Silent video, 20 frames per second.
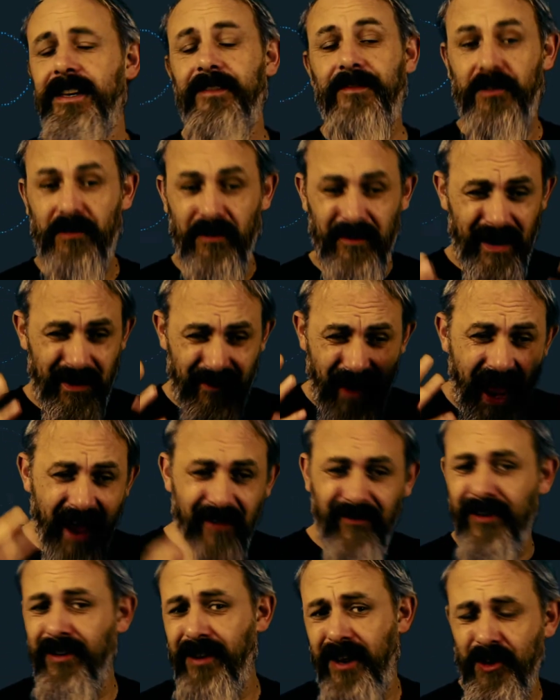If you've
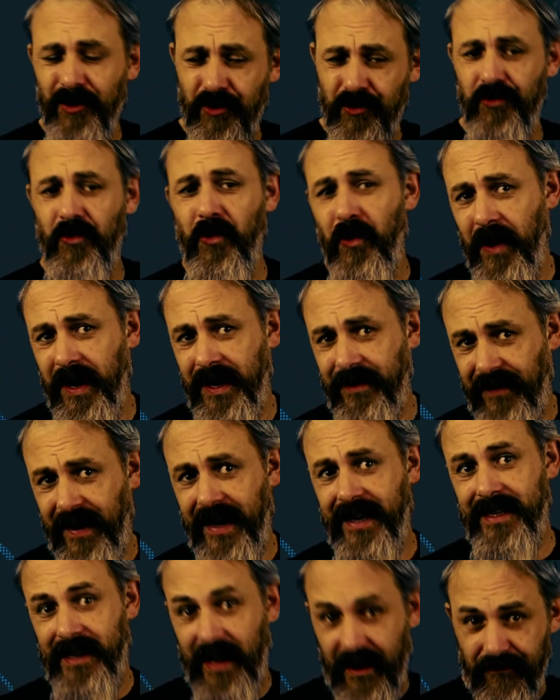ever enjoyed
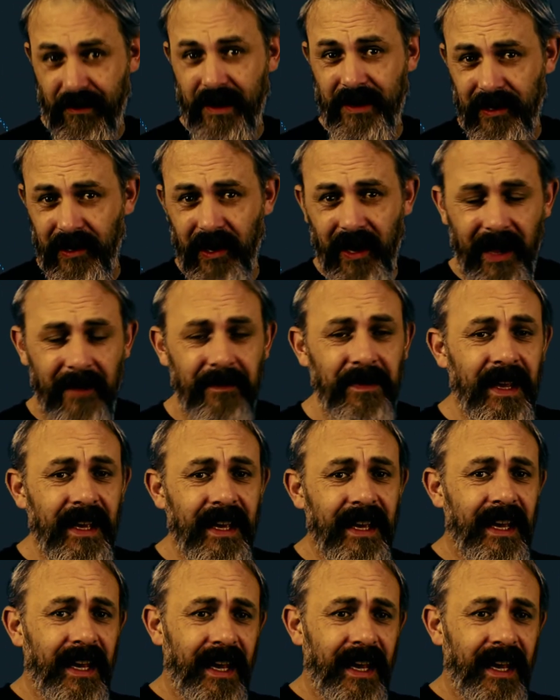things like Red Alert,